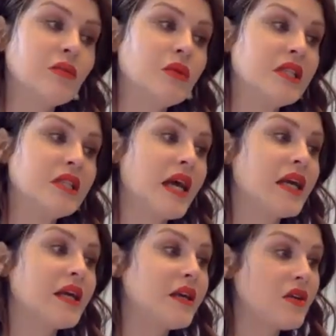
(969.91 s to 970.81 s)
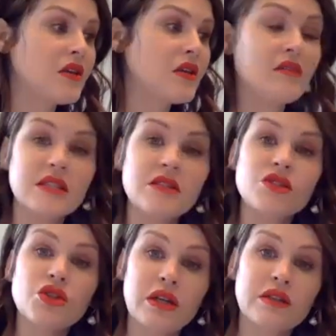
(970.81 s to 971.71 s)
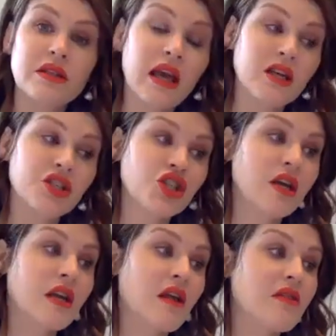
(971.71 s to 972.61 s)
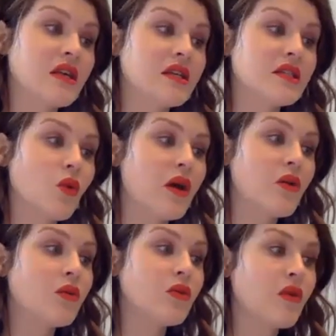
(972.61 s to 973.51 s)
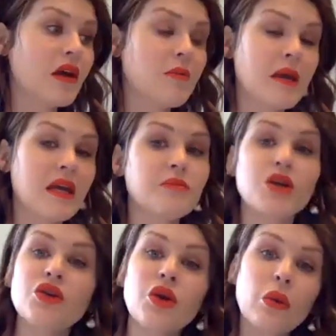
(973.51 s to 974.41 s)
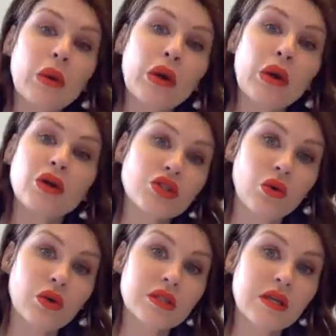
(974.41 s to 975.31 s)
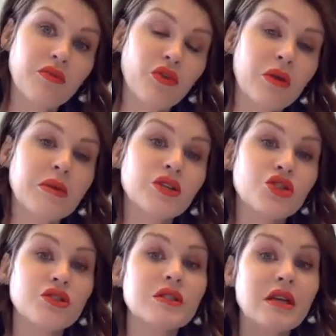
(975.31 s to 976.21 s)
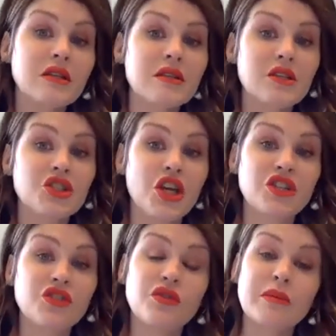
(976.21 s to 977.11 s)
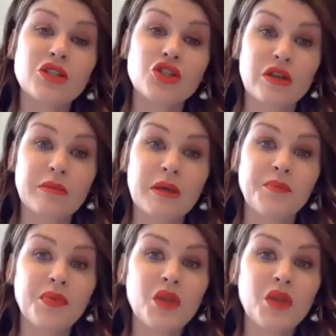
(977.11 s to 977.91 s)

We say, given that this is your indication, this is what we would recommend, but you don't purchase a course up front because your skin is going to change from each treatment.